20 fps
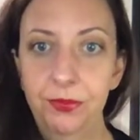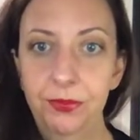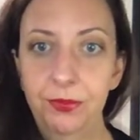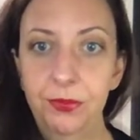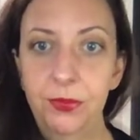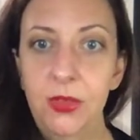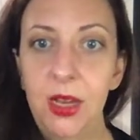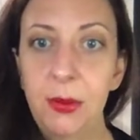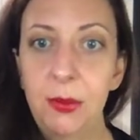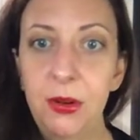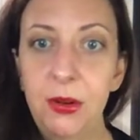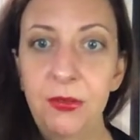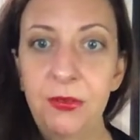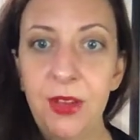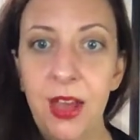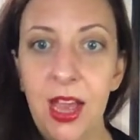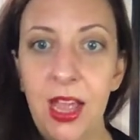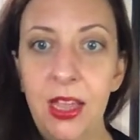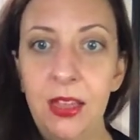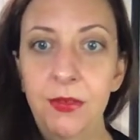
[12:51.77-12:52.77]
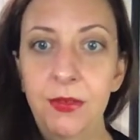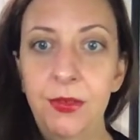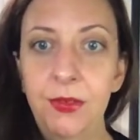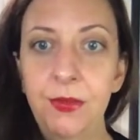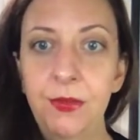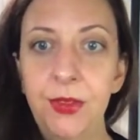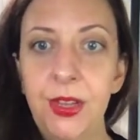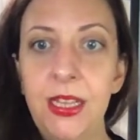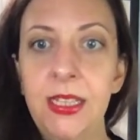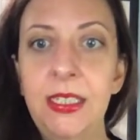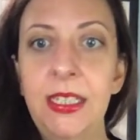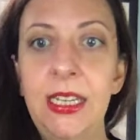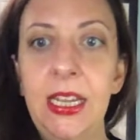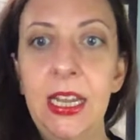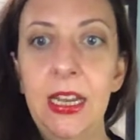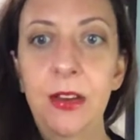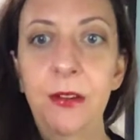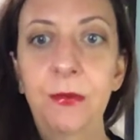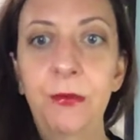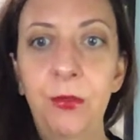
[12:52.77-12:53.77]
Number 5 is
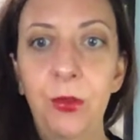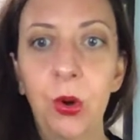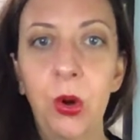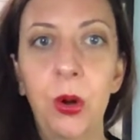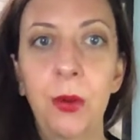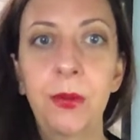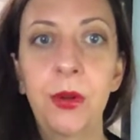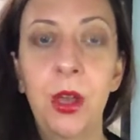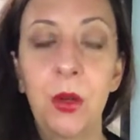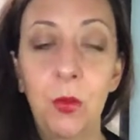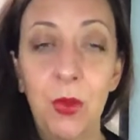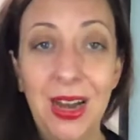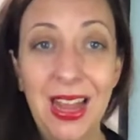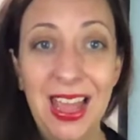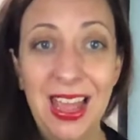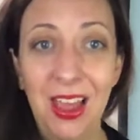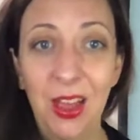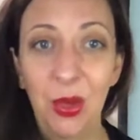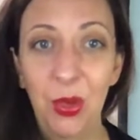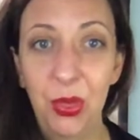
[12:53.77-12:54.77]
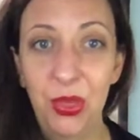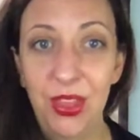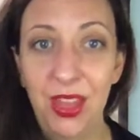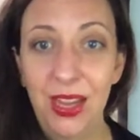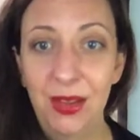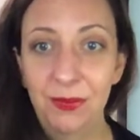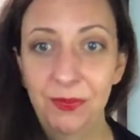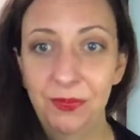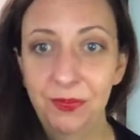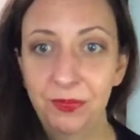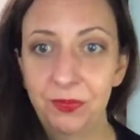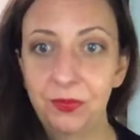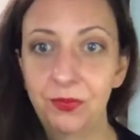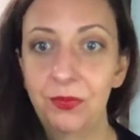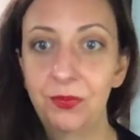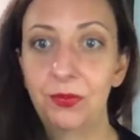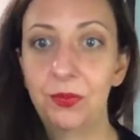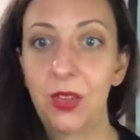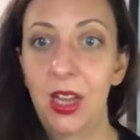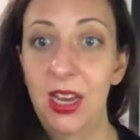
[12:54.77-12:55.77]
get informed on what a healthy
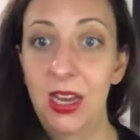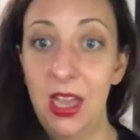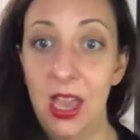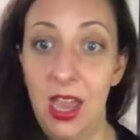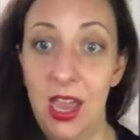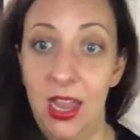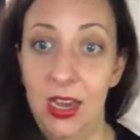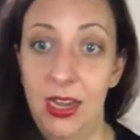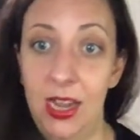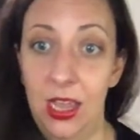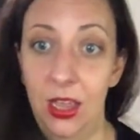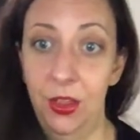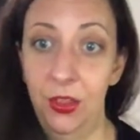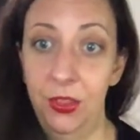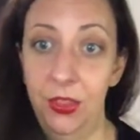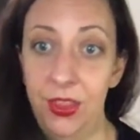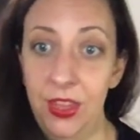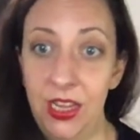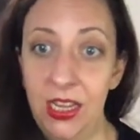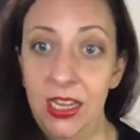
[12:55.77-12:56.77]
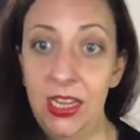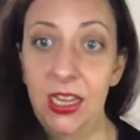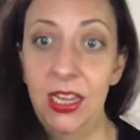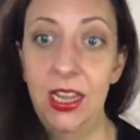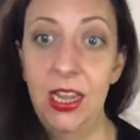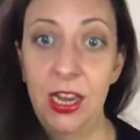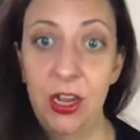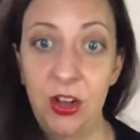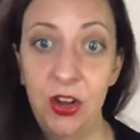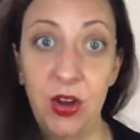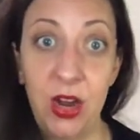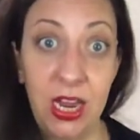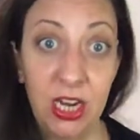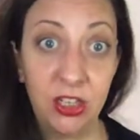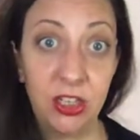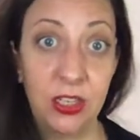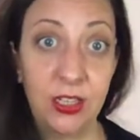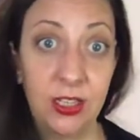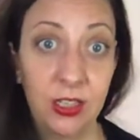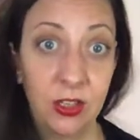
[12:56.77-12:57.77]
and unhealthy
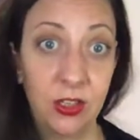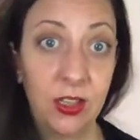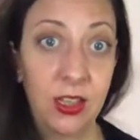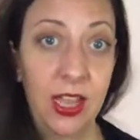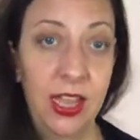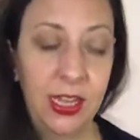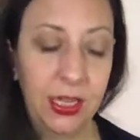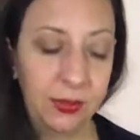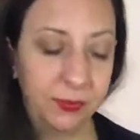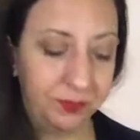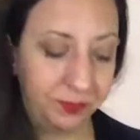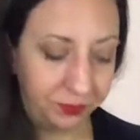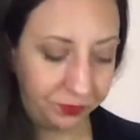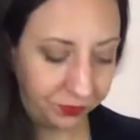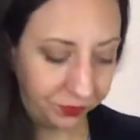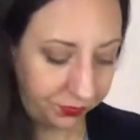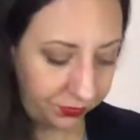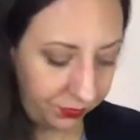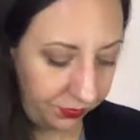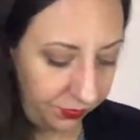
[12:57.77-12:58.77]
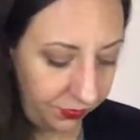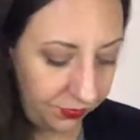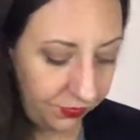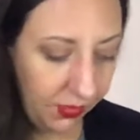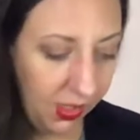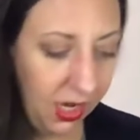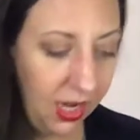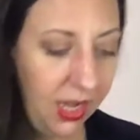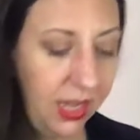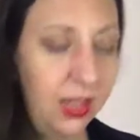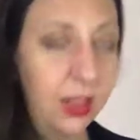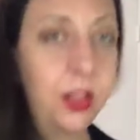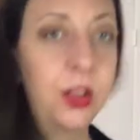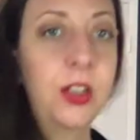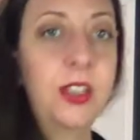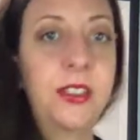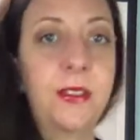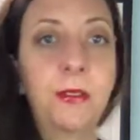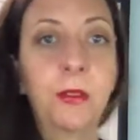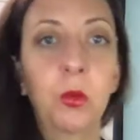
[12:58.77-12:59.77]
interactions look like. And
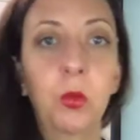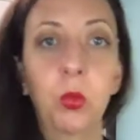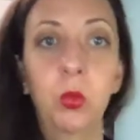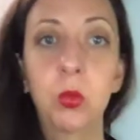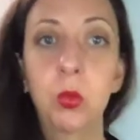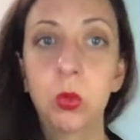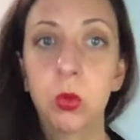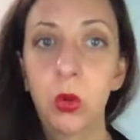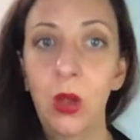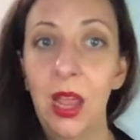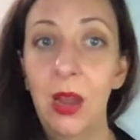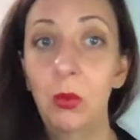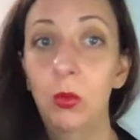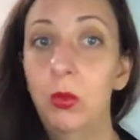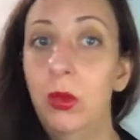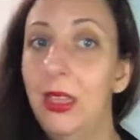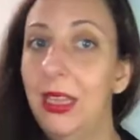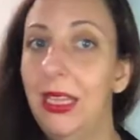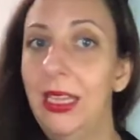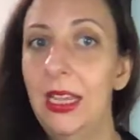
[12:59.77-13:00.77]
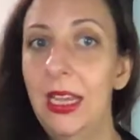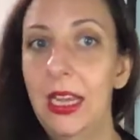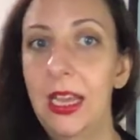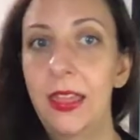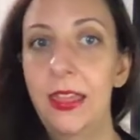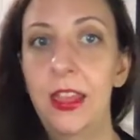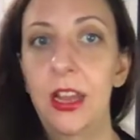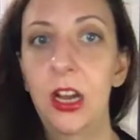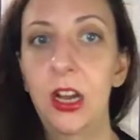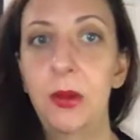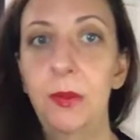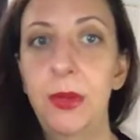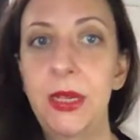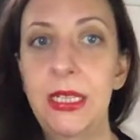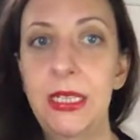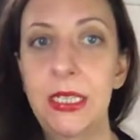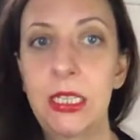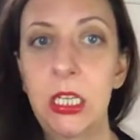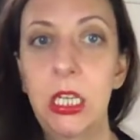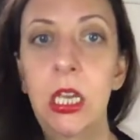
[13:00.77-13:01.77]
I really like a
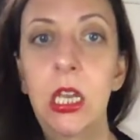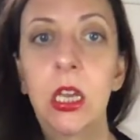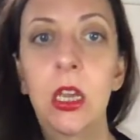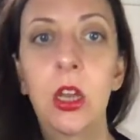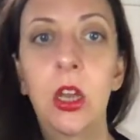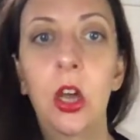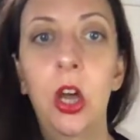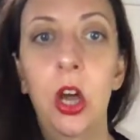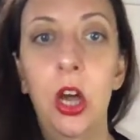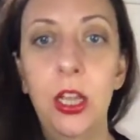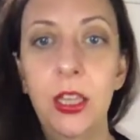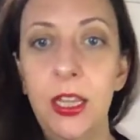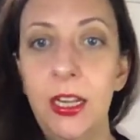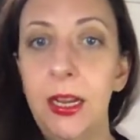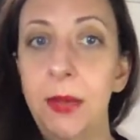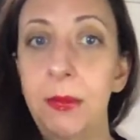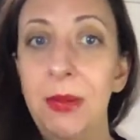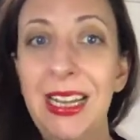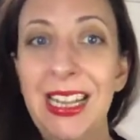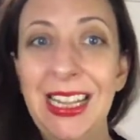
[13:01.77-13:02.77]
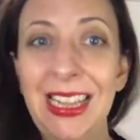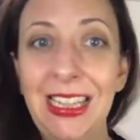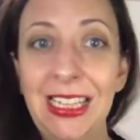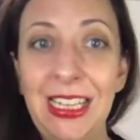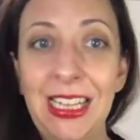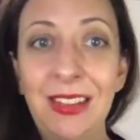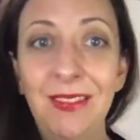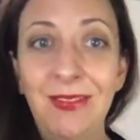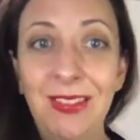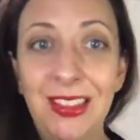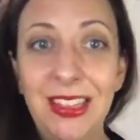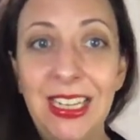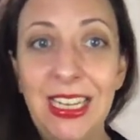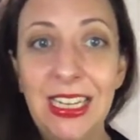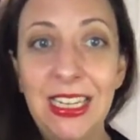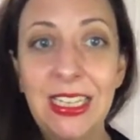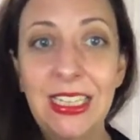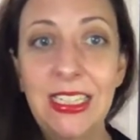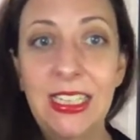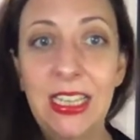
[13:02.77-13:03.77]
therapist online. I'm going to give links